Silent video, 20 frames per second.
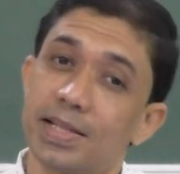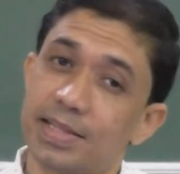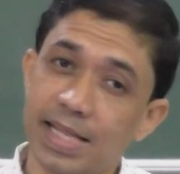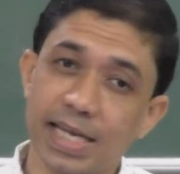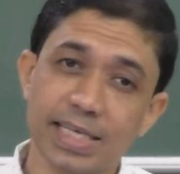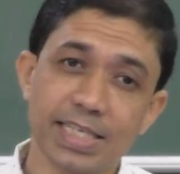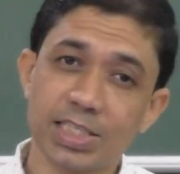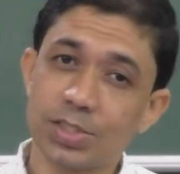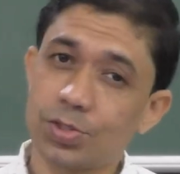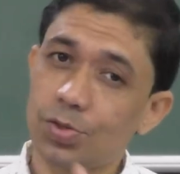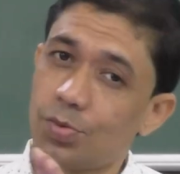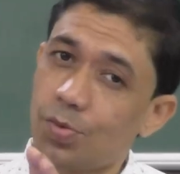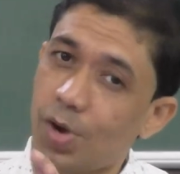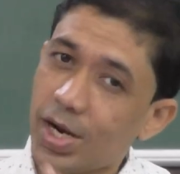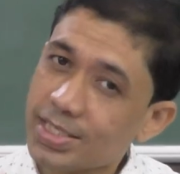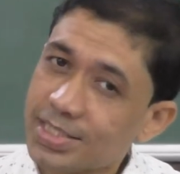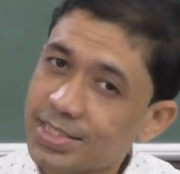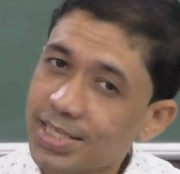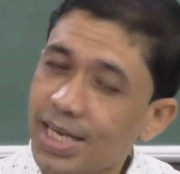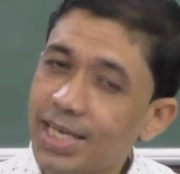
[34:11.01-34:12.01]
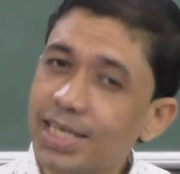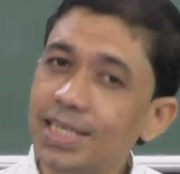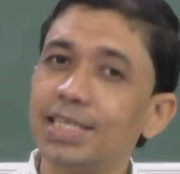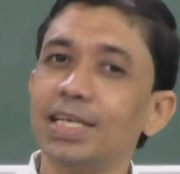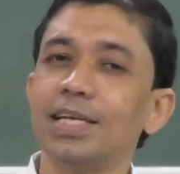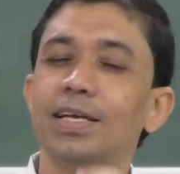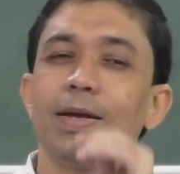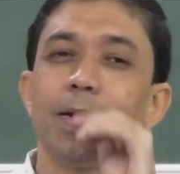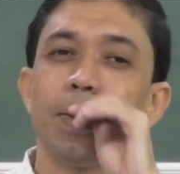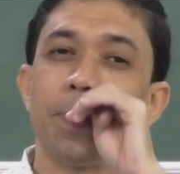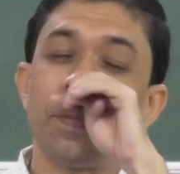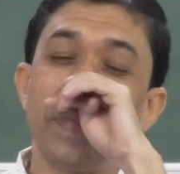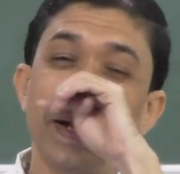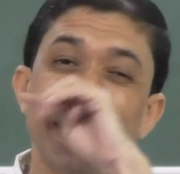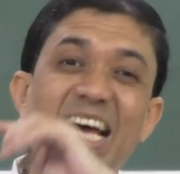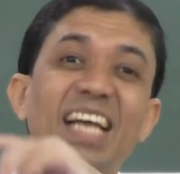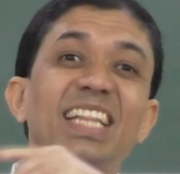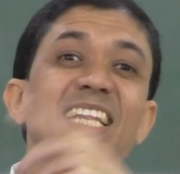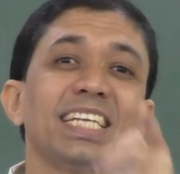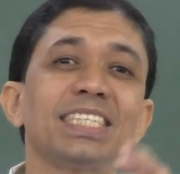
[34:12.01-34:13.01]
that is the one side
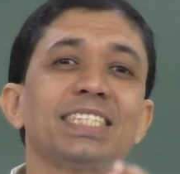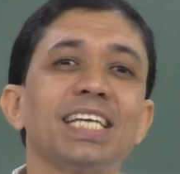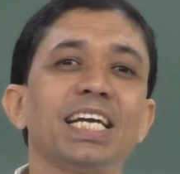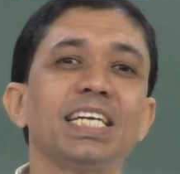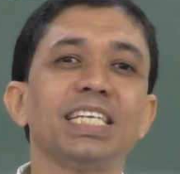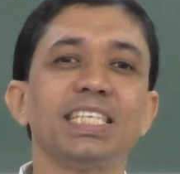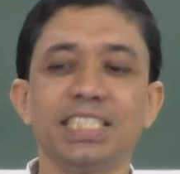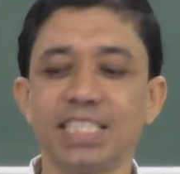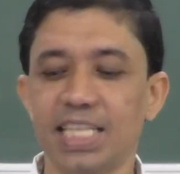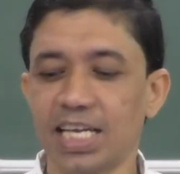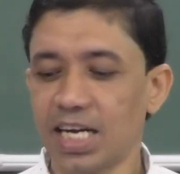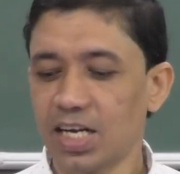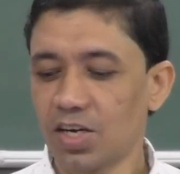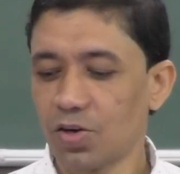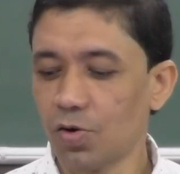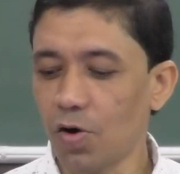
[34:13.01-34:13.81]
but other side is that